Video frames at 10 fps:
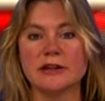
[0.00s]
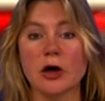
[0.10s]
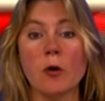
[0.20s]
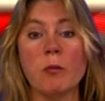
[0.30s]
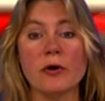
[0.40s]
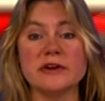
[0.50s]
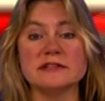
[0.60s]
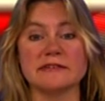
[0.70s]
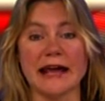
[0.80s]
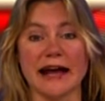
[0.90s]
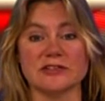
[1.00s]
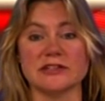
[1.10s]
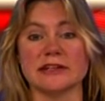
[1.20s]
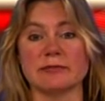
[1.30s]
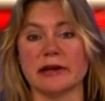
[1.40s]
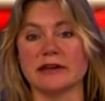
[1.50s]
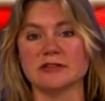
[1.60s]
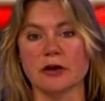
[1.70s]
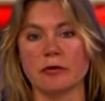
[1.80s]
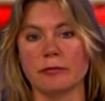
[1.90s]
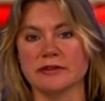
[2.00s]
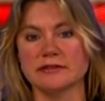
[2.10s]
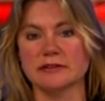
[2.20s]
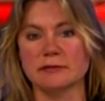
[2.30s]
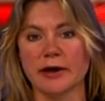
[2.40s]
The whole point of it actually being so robust is